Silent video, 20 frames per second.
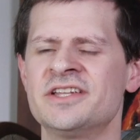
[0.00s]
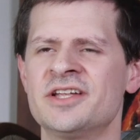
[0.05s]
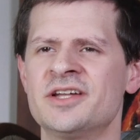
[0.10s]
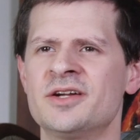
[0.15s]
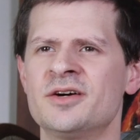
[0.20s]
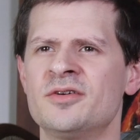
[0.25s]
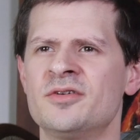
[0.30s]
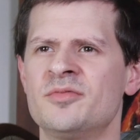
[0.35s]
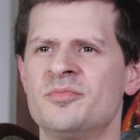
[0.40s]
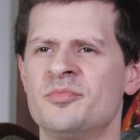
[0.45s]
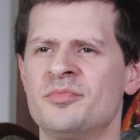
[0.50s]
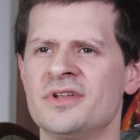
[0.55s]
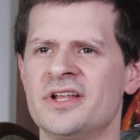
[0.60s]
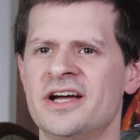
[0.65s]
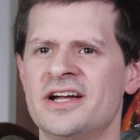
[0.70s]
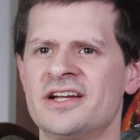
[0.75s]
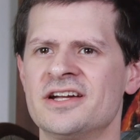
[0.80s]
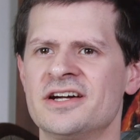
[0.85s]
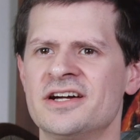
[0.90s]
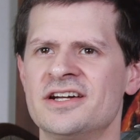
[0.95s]
that
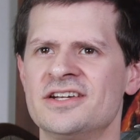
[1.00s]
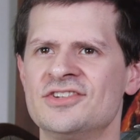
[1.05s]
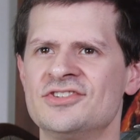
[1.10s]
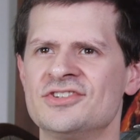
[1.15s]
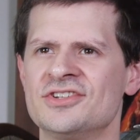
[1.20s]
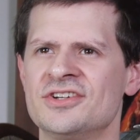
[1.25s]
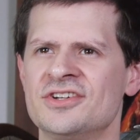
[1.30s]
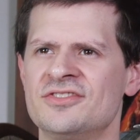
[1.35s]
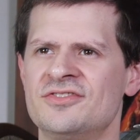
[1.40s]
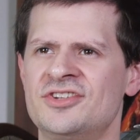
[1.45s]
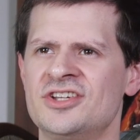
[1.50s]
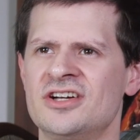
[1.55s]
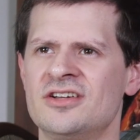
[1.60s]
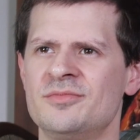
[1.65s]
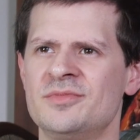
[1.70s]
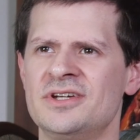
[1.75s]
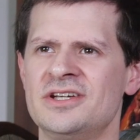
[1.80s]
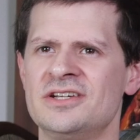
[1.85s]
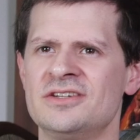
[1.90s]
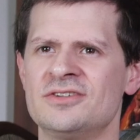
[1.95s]
black guy is telling
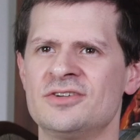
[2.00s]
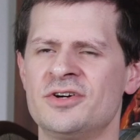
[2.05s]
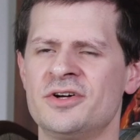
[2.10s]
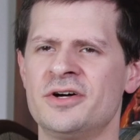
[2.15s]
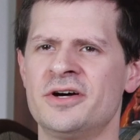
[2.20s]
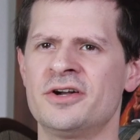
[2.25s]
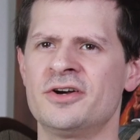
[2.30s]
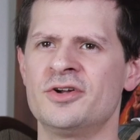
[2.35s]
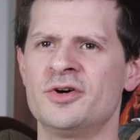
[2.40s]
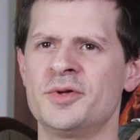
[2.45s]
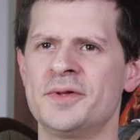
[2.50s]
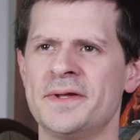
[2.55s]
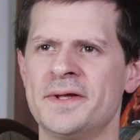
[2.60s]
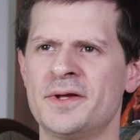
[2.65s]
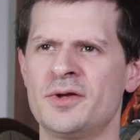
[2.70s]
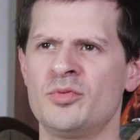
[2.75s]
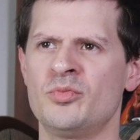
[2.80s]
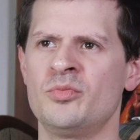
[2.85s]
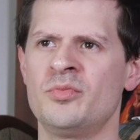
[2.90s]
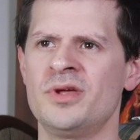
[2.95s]
me, I don't know,
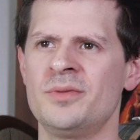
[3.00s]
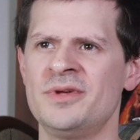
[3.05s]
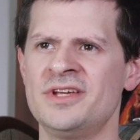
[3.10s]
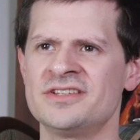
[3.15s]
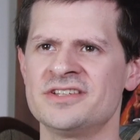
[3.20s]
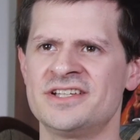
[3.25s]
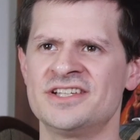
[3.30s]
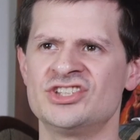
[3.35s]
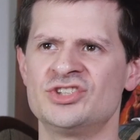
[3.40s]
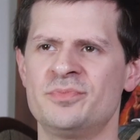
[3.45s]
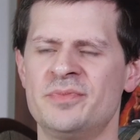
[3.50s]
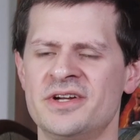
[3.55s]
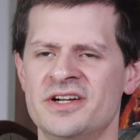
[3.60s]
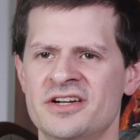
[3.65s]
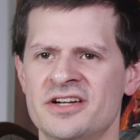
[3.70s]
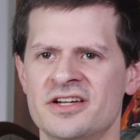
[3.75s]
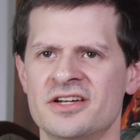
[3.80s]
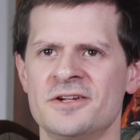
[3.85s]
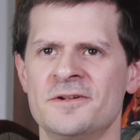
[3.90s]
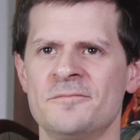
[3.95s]
like maybe he's like
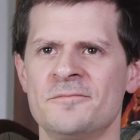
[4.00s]
Hispanic.